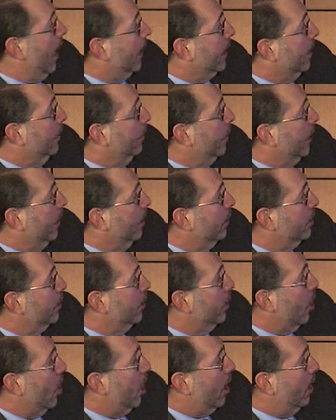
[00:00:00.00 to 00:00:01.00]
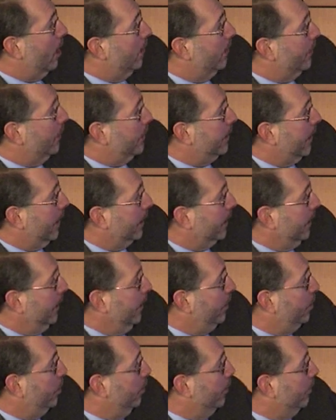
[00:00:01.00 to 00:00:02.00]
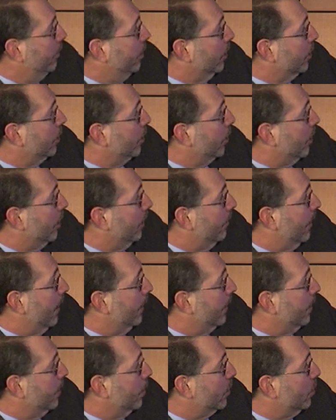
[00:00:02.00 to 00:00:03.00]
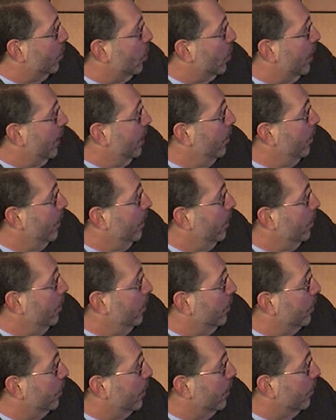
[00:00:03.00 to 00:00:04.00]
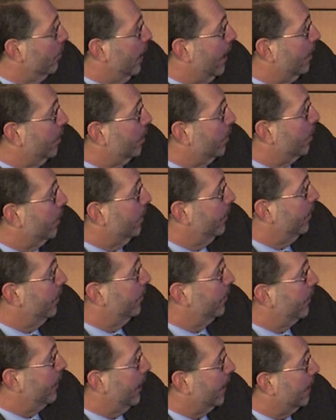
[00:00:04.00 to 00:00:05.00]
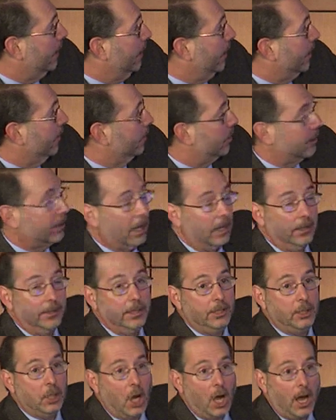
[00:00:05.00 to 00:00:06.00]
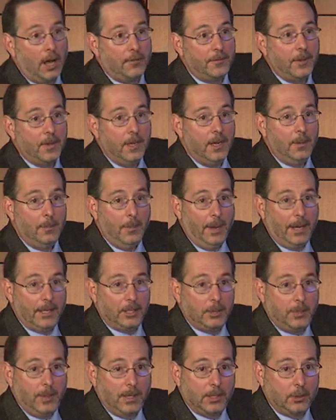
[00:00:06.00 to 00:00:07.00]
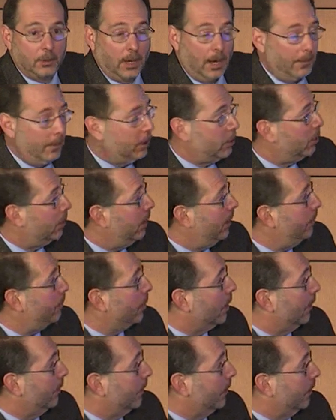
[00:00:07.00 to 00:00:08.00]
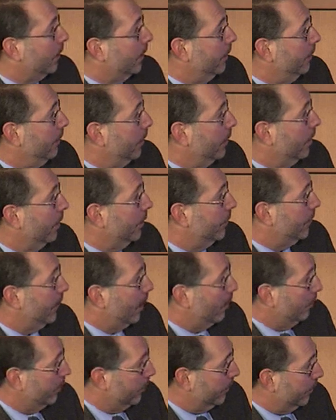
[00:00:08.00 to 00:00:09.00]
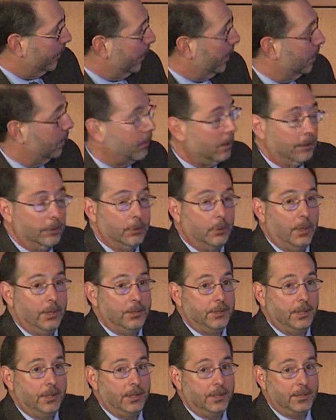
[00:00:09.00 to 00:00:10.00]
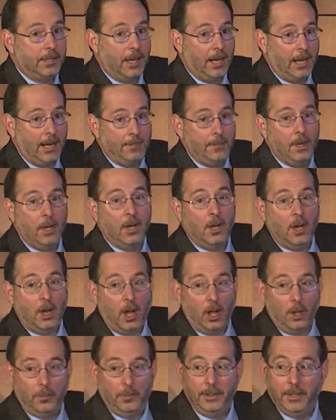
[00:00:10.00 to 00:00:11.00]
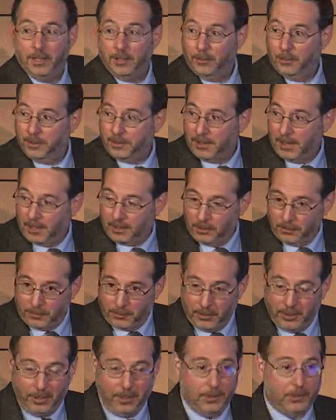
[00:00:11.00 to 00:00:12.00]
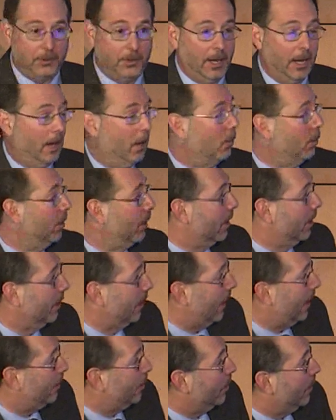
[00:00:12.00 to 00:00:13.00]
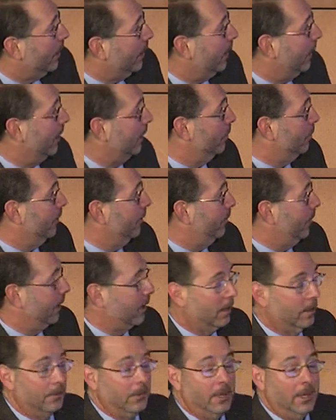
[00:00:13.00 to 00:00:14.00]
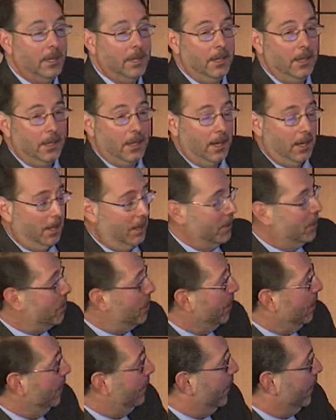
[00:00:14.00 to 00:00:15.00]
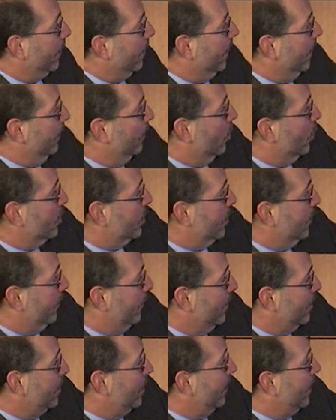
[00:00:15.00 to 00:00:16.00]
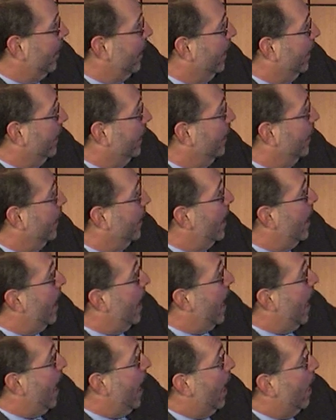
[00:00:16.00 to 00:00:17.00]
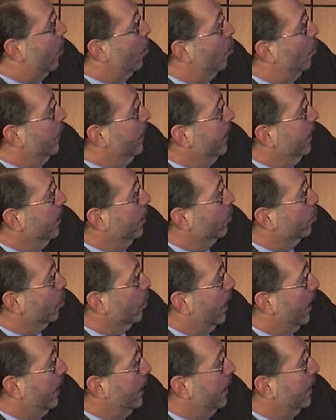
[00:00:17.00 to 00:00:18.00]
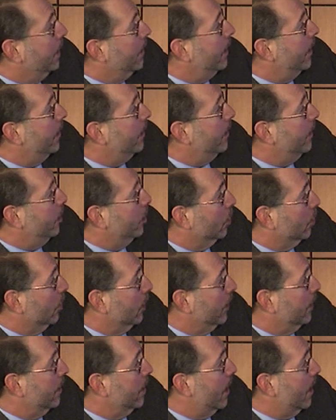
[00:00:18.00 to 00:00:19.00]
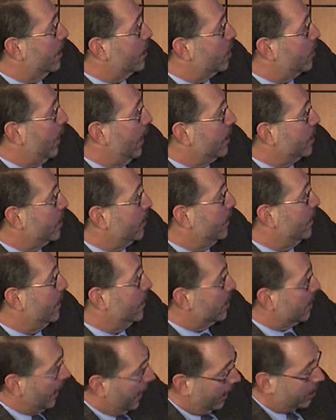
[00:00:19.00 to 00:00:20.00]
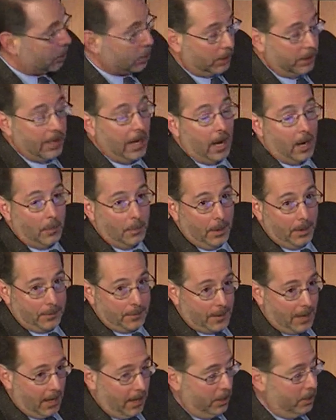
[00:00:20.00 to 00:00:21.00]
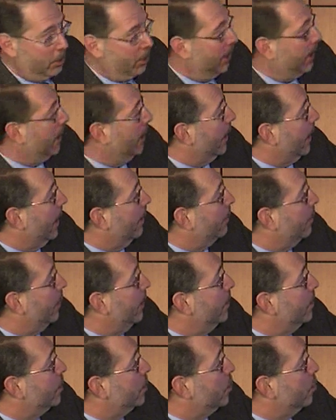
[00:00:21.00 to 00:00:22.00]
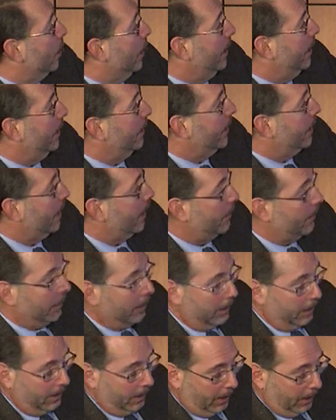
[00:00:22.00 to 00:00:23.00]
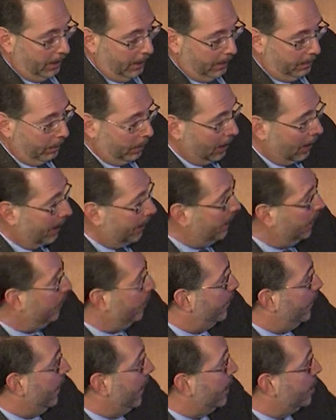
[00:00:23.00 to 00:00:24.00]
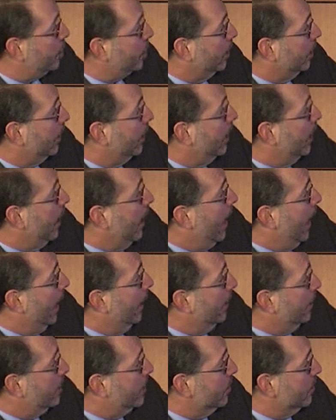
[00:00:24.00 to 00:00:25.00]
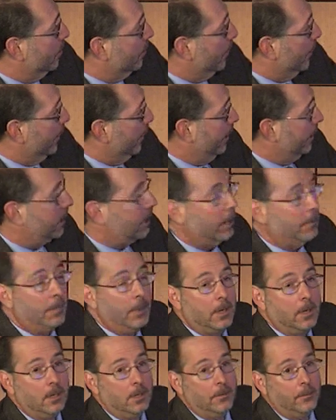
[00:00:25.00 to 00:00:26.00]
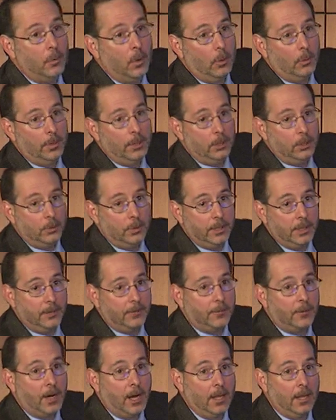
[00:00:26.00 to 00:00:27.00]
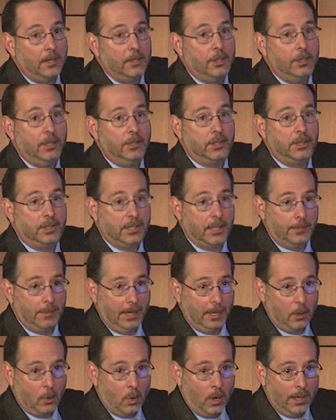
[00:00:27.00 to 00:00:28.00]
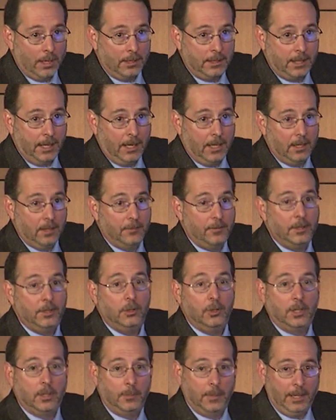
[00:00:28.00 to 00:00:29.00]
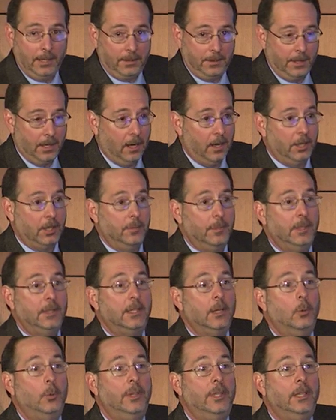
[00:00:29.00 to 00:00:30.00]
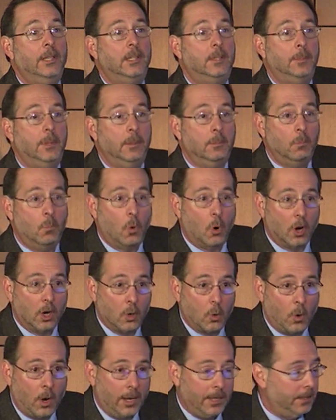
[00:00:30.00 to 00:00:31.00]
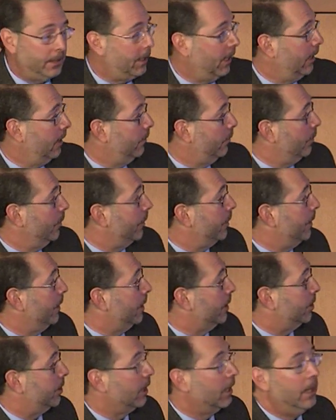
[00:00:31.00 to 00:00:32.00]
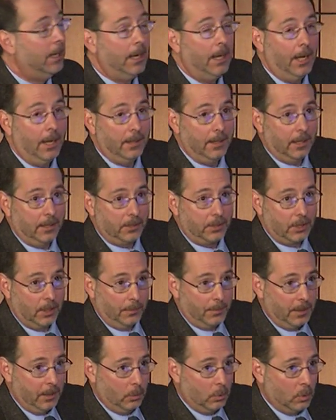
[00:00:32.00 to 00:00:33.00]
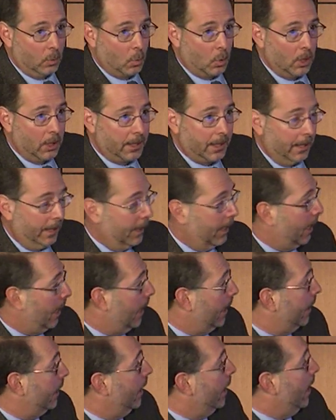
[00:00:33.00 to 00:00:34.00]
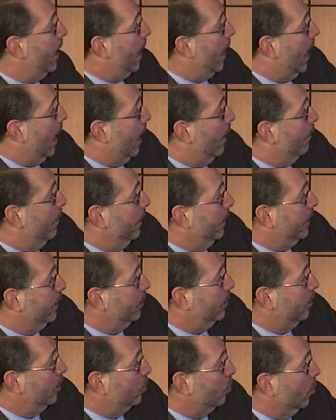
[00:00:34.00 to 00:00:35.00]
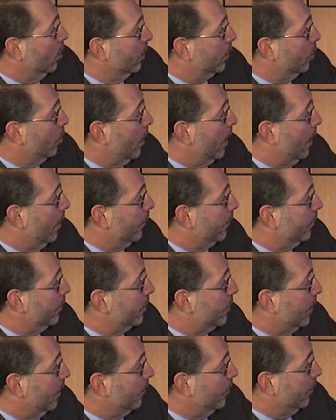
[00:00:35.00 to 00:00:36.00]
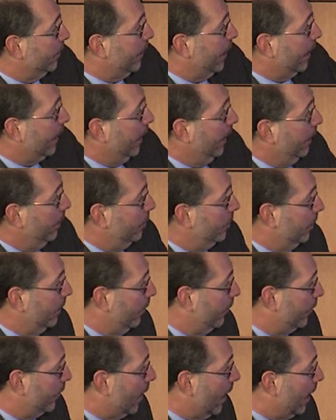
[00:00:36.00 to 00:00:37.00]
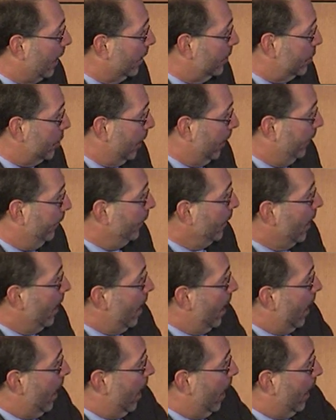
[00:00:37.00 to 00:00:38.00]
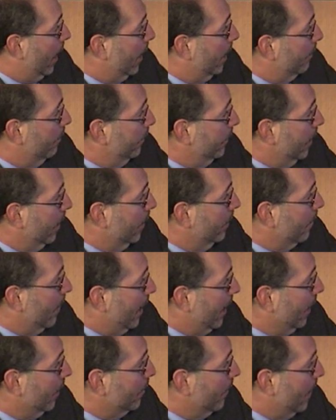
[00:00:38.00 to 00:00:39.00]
Compared to all of the techniques you've just heard about this morning, we used a rather primitive technique of cell-Detoff mass spectrometry, primarily because that was available to us at the time, albeit with Dr. Freitas now we're collaborating and we've become significantly more sophisticated. We graded the urine specimens. Actually, our pathology collaborators graded them in a blinded fashion, and this is very typical of what we do in nephrology. It's semi-quantitative, and you can make the argument that we need to be more quantitative with this, and that's something we're working on. But this has worked well for several decades in nephrology, none, mild,